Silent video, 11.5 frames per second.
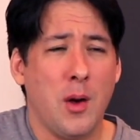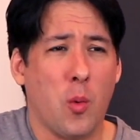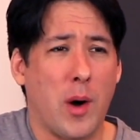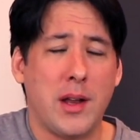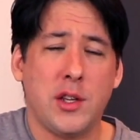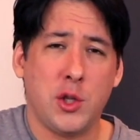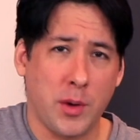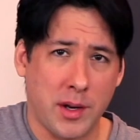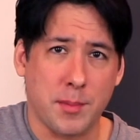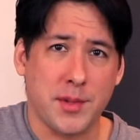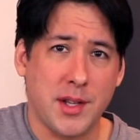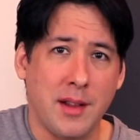why did you end
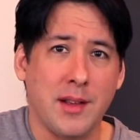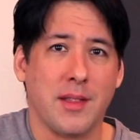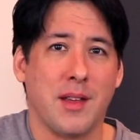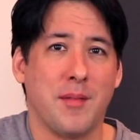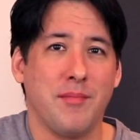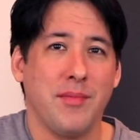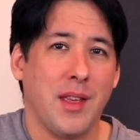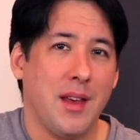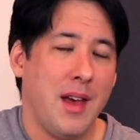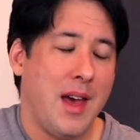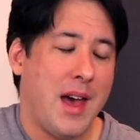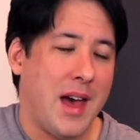up selling them?
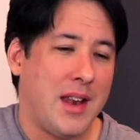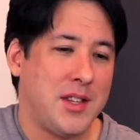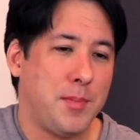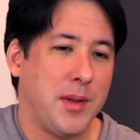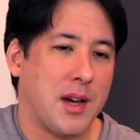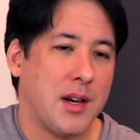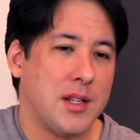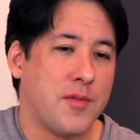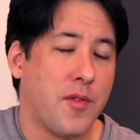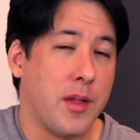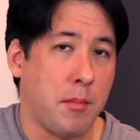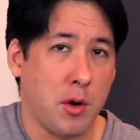And it's because
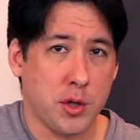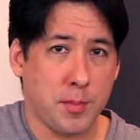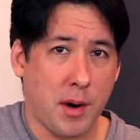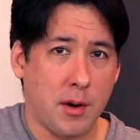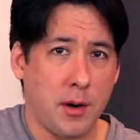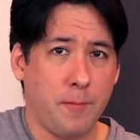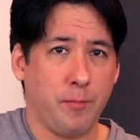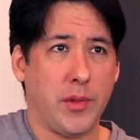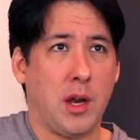for the most part,